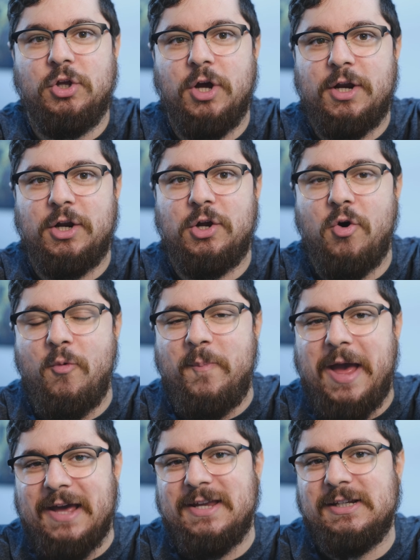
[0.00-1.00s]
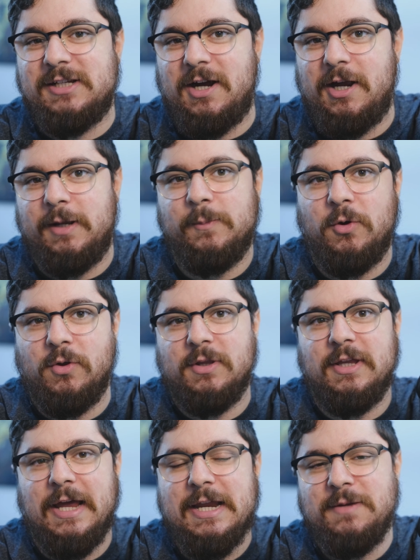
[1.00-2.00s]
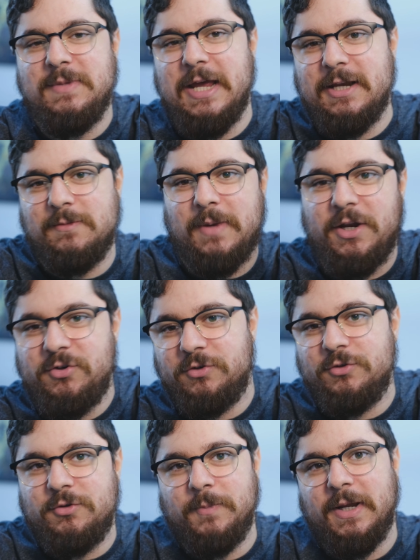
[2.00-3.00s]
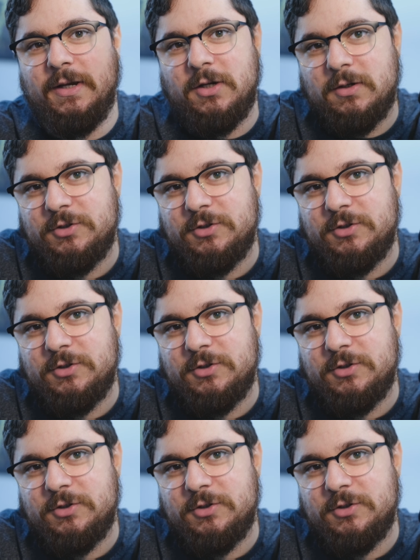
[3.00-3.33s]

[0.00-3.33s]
got to go back in time on the enemy animation to make